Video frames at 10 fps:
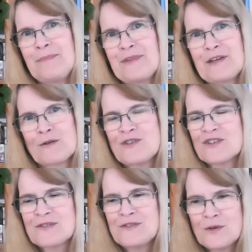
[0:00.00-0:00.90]
you know,
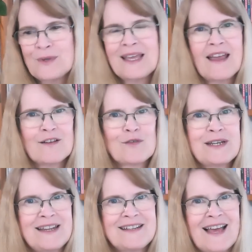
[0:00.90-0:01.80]
just doing
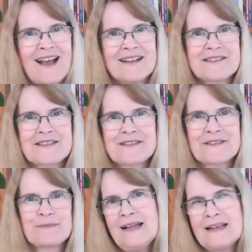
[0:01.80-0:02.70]
everyday
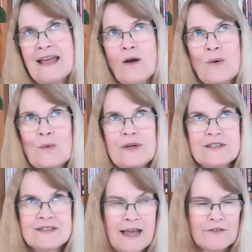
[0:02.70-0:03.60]
tasks. Now,
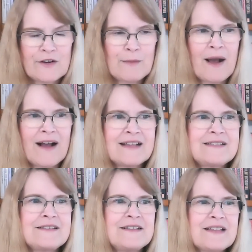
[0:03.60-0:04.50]
with Saturn in
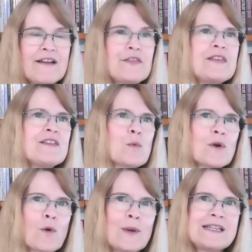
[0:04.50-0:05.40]
Pisces, I think that
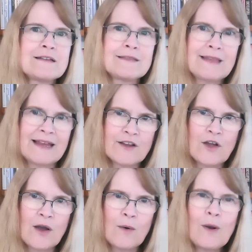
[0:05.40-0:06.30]
we're going to let
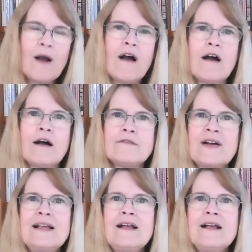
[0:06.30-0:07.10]
go of